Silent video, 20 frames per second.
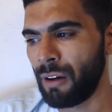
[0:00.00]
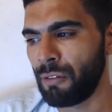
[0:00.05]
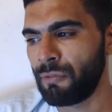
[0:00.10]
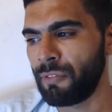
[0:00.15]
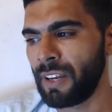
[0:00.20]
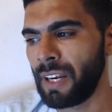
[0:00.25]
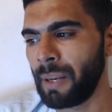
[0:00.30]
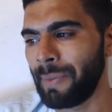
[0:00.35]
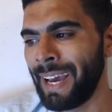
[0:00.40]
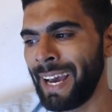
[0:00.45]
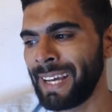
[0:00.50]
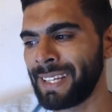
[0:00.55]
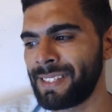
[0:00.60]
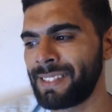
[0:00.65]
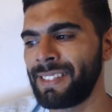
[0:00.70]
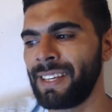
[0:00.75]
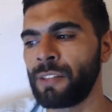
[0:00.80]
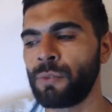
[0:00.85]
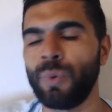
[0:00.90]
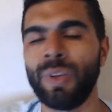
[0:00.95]
Philip S
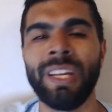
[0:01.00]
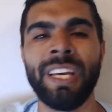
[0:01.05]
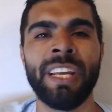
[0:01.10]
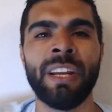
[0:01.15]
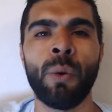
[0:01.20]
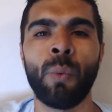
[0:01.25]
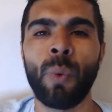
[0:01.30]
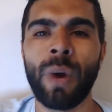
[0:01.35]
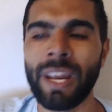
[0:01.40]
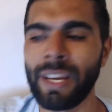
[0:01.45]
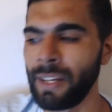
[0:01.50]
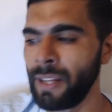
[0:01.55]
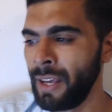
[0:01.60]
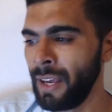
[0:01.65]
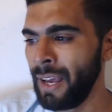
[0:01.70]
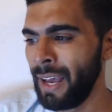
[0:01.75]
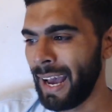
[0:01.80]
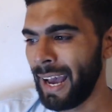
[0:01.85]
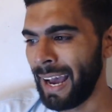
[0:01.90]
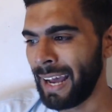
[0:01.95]
says we need a win
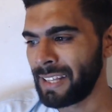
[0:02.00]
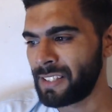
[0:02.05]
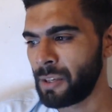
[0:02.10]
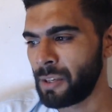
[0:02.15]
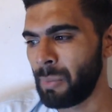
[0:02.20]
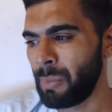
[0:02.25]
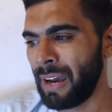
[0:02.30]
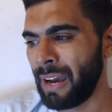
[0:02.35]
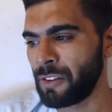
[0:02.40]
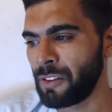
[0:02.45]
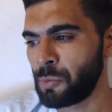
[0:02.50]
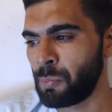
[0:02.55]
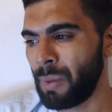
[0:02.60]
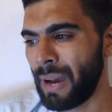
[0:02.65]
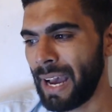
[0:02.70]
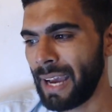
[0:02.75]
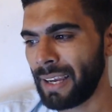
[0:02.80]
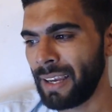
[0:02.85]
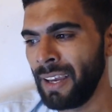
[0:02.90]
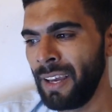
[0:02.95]
and to bounce
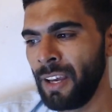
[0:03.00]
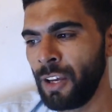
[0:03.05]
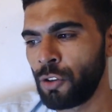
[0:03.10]
back.